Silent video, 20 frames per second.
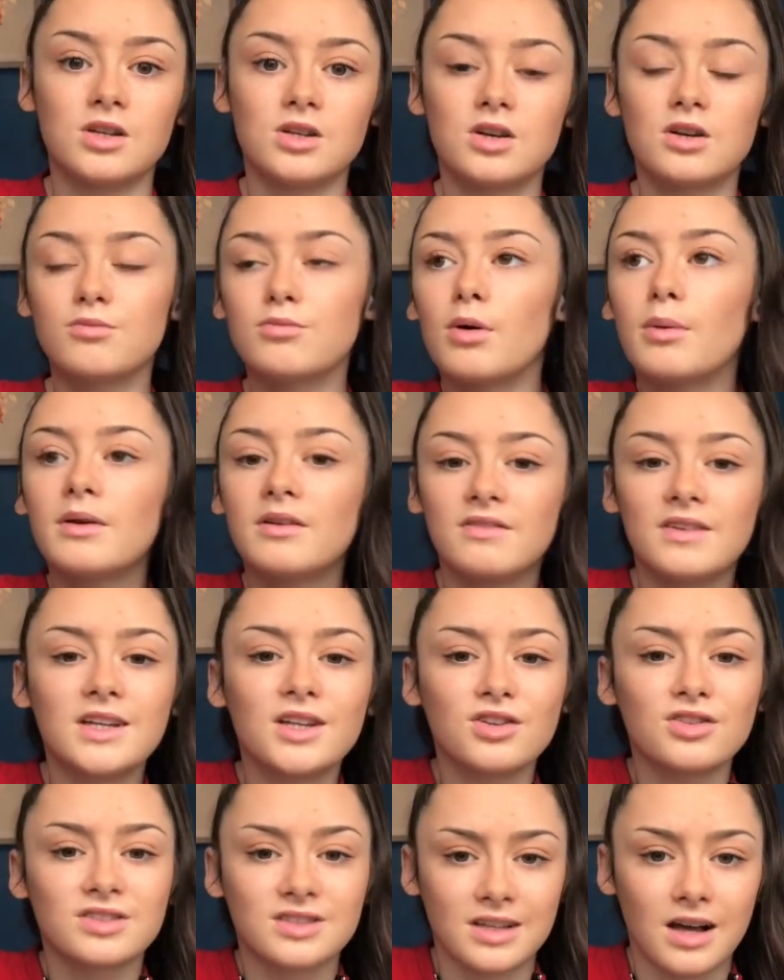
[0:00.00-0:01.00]
You can probably read
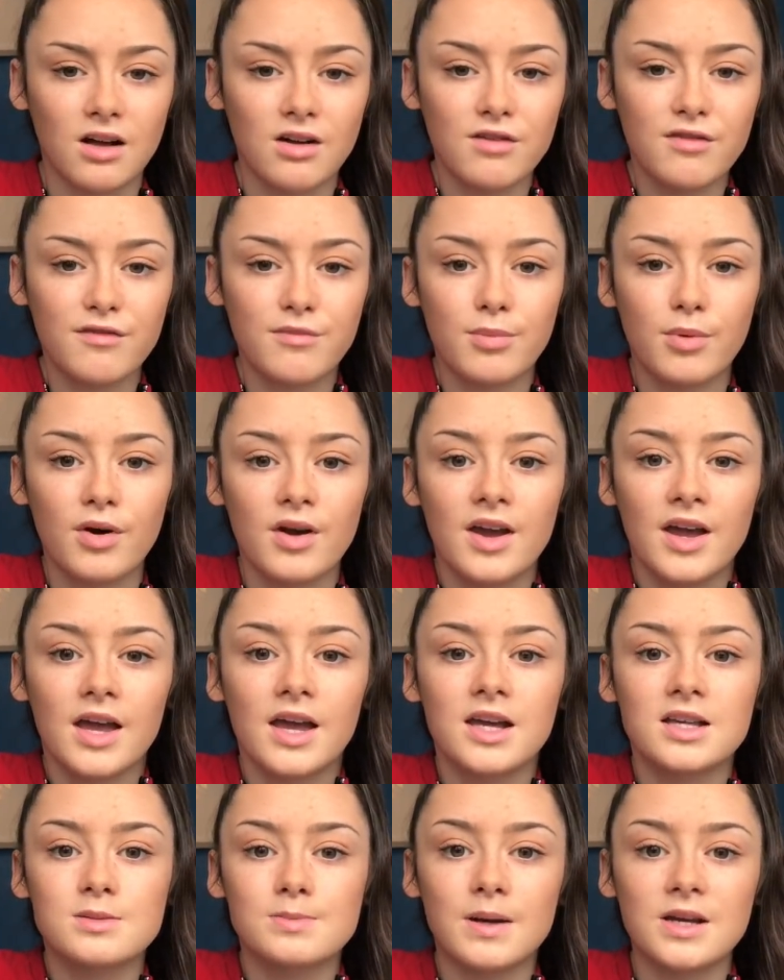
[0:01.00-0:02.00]
it yourself, but
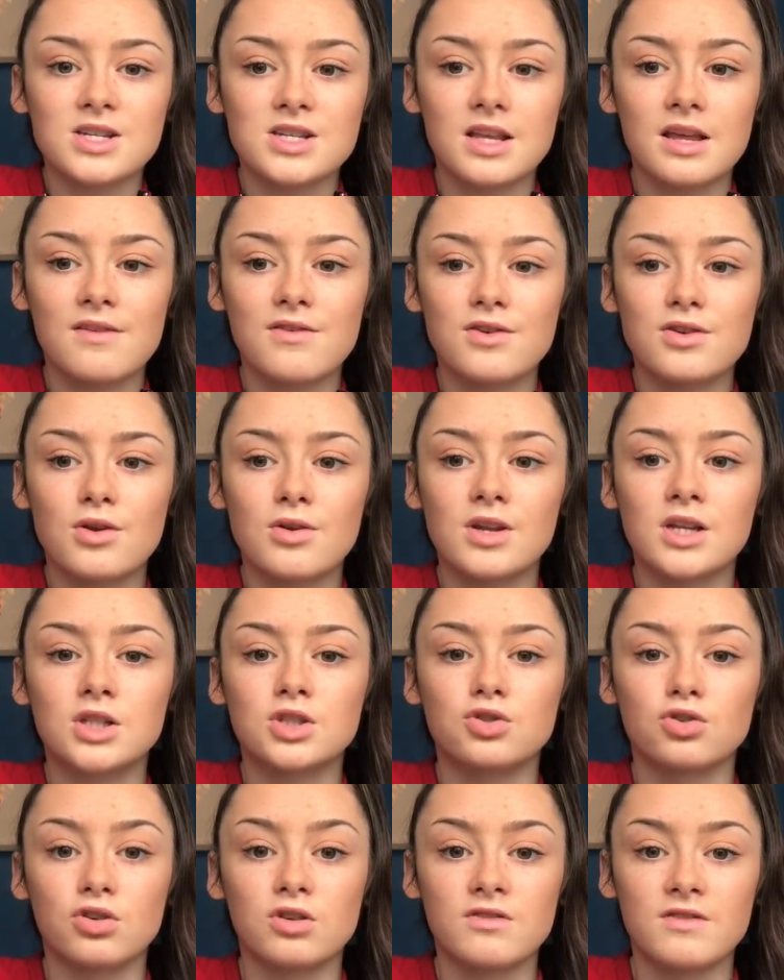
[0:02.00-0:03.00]
especially if you don't
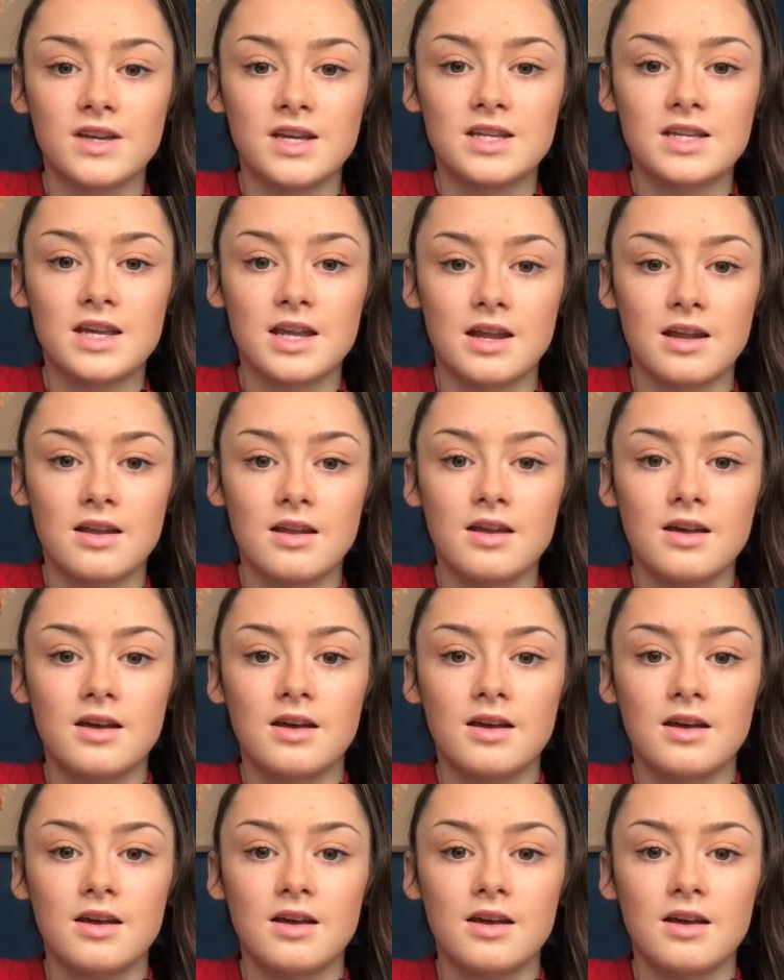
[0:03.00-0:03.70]
enjoy reading